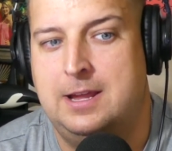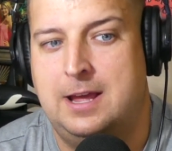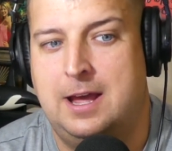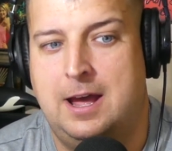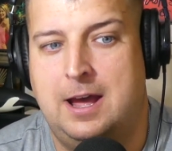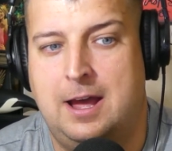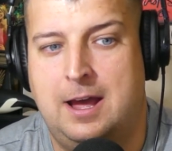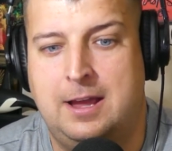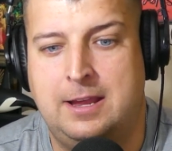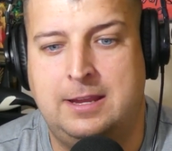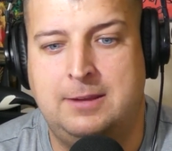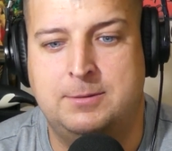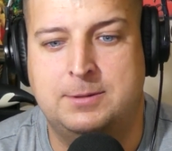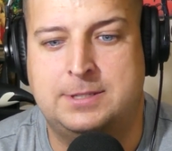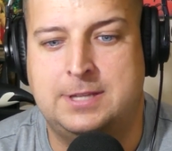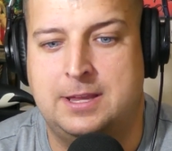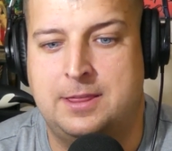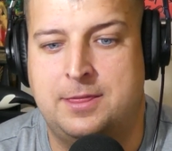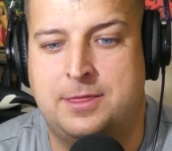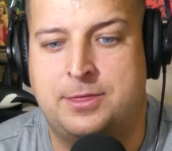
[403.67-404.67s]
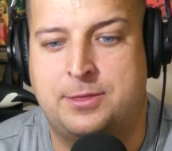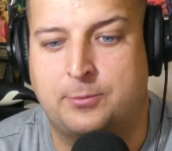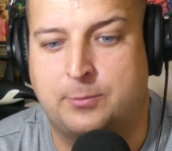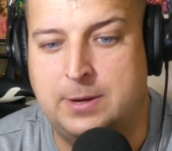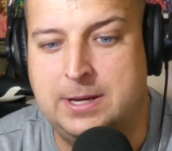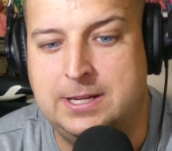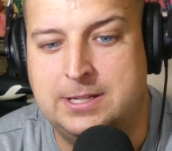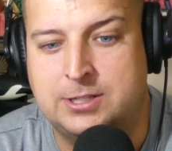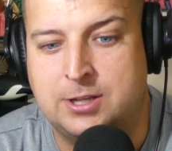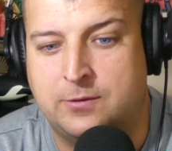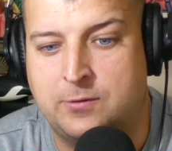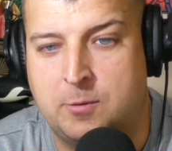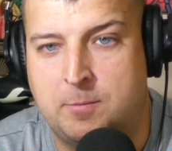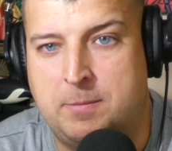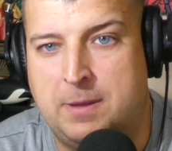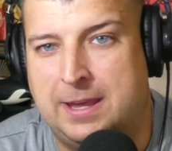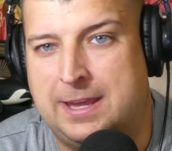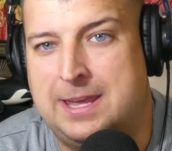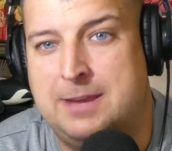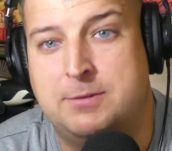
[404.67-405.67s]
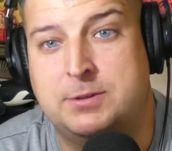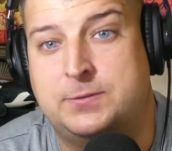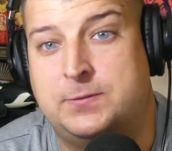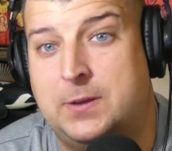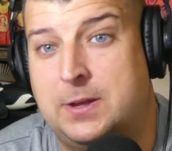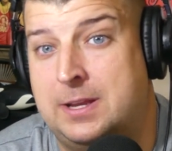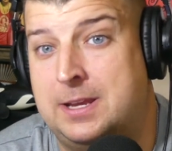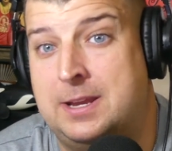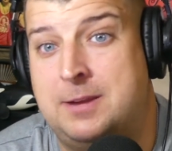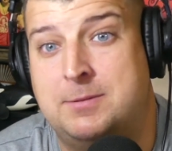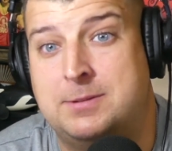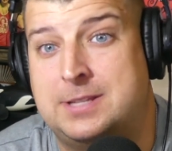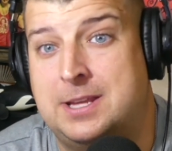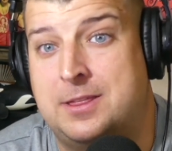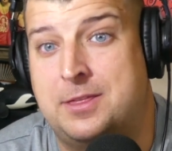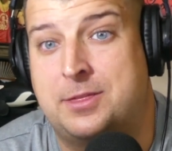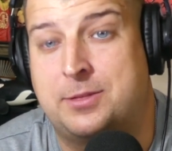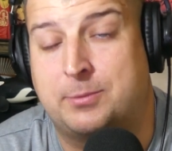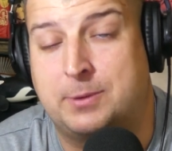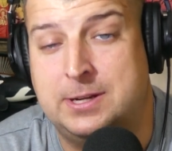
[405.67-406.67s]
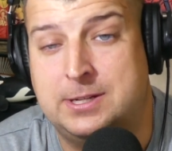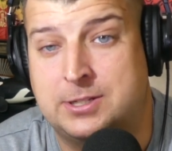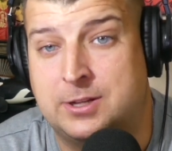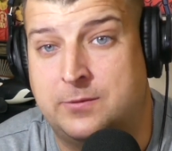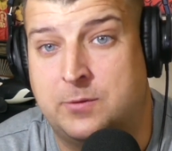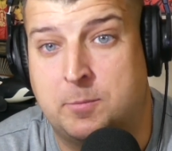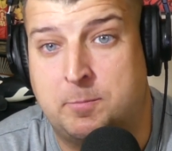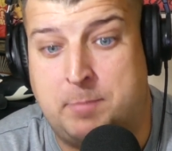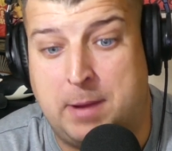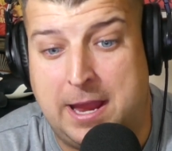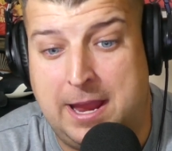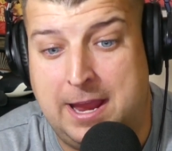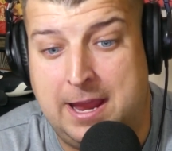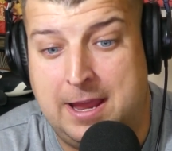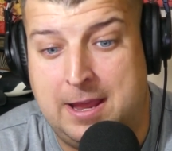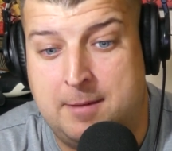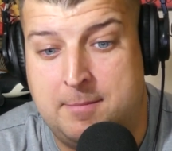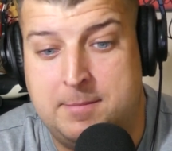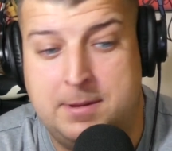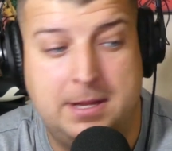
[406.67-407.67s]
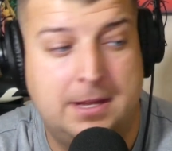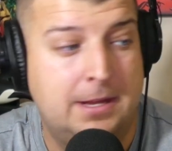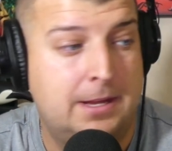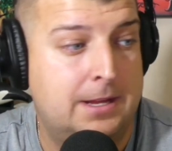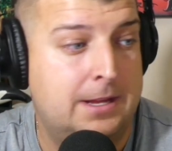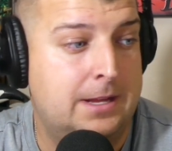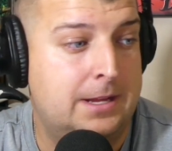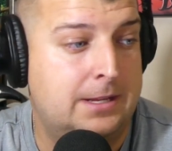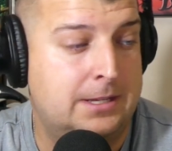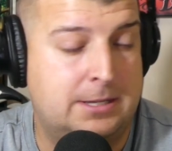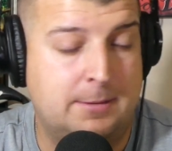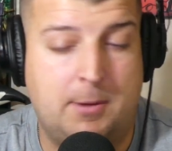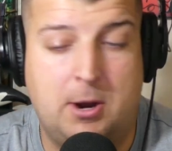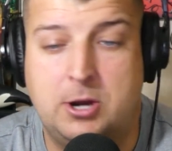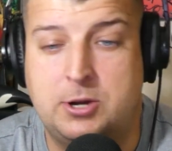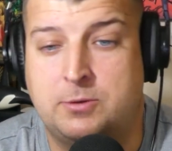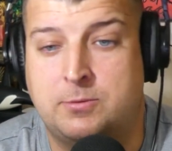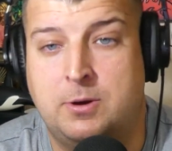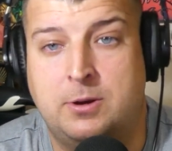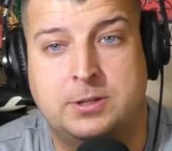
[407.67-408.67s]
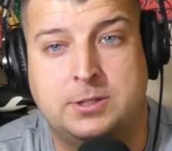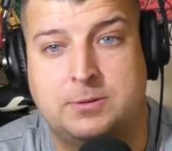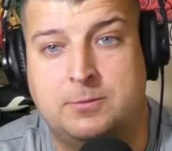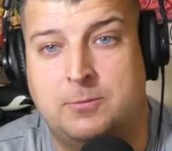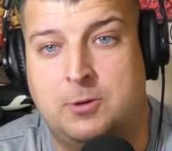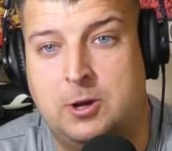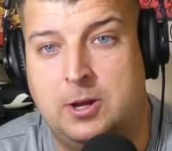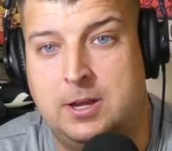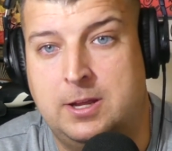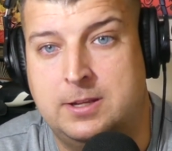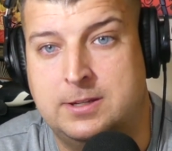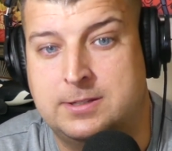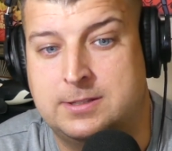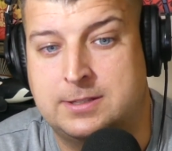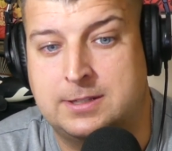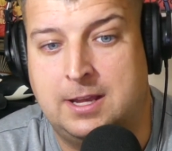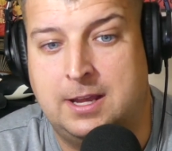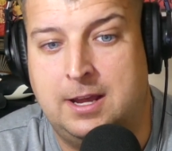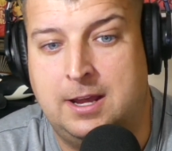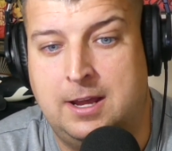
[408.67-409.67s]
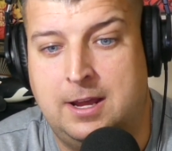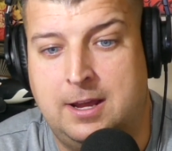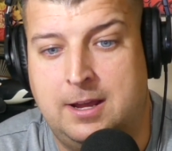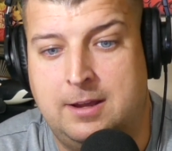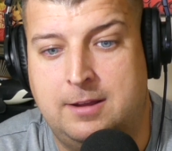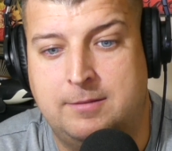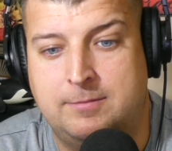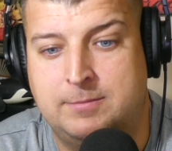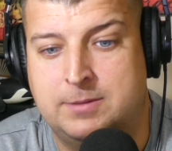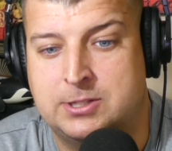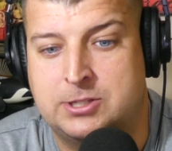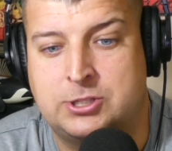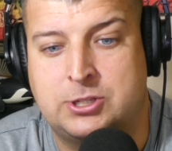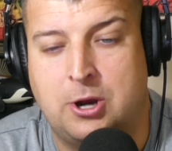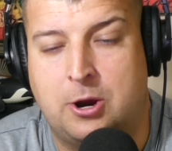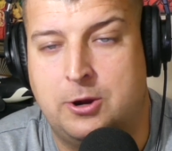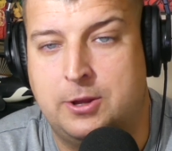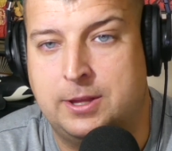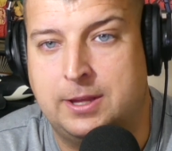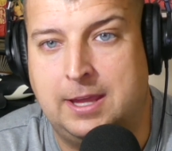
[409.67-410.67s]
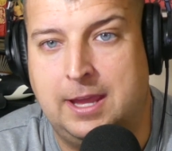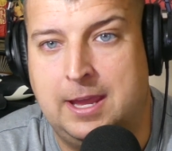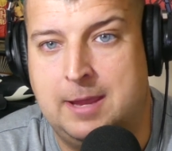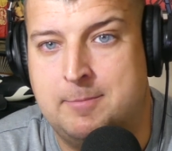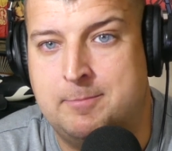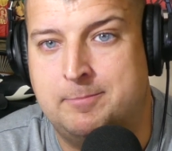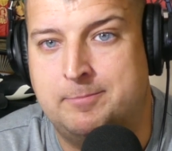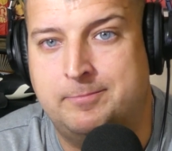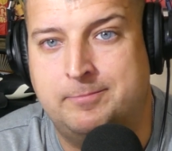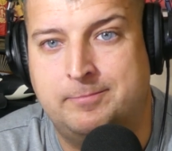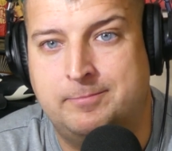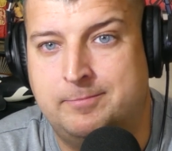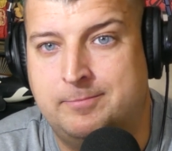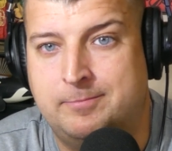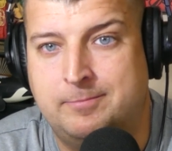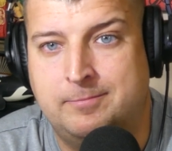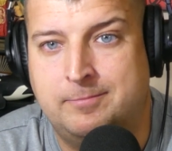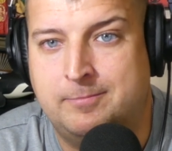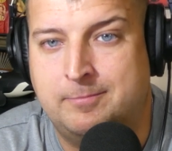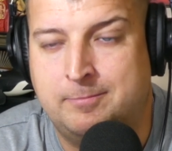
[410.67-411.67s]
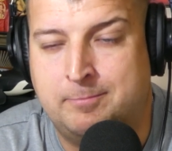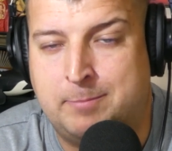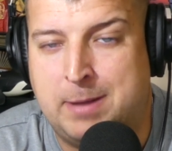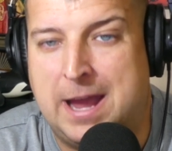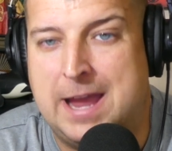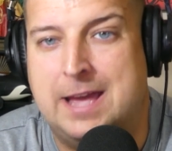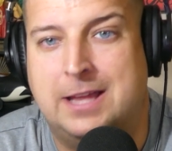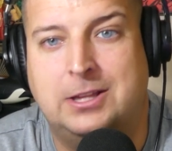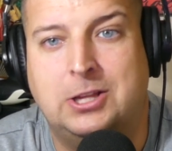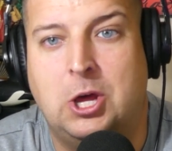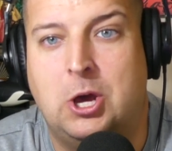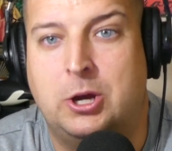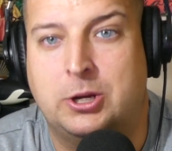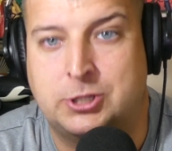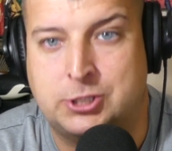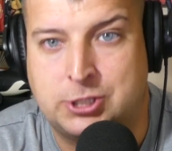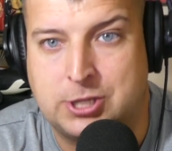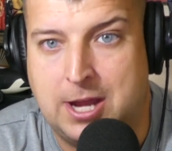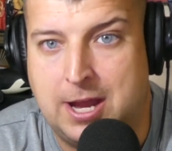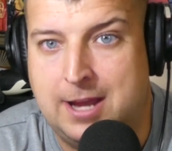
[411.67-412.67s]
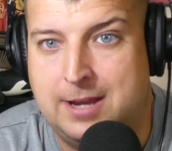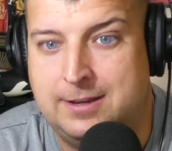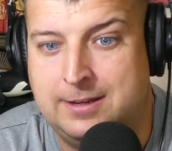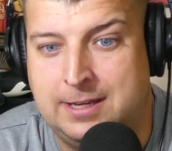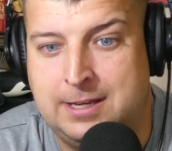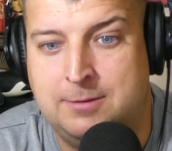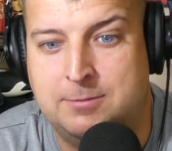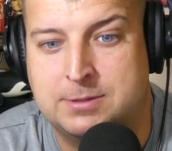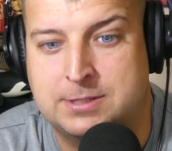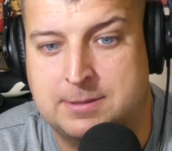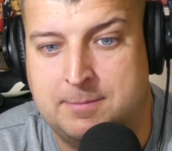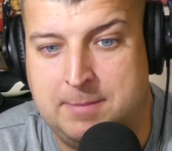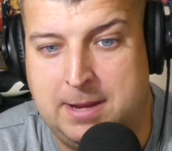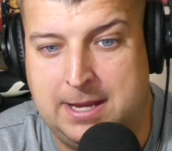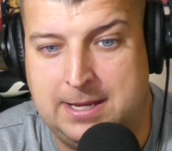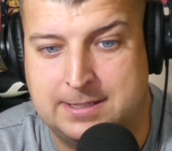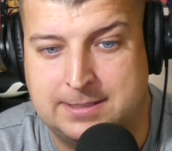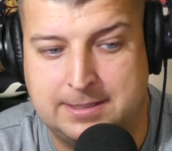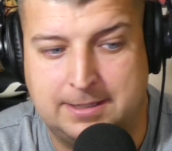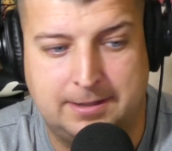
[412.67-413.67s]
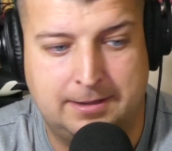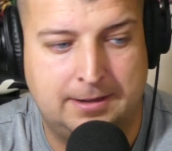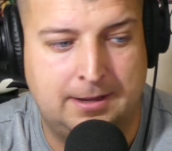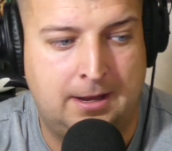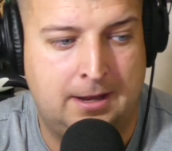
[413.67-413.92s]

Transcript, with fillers: Uh, he was hitting threes over like he was feeling it. He was hitting threes over Bam. DeMar DeRozan was uh, the star of the game by a long shot. He was amazing.